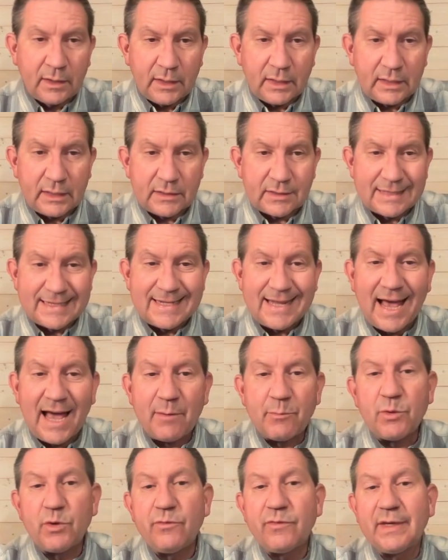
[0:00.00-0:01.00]
is
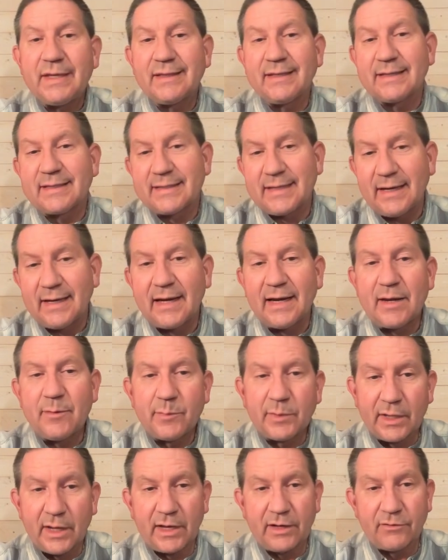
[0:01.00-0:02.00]
not moving the
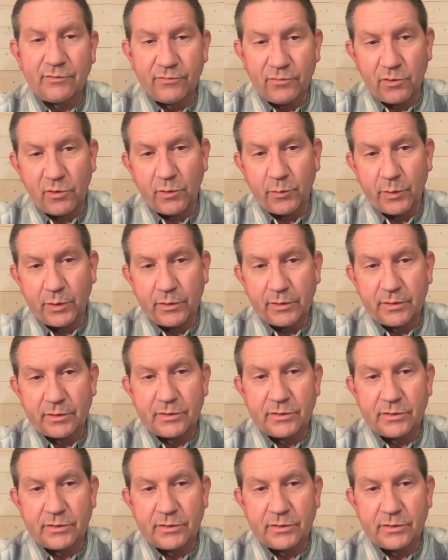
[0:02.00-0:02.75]
timeline forward.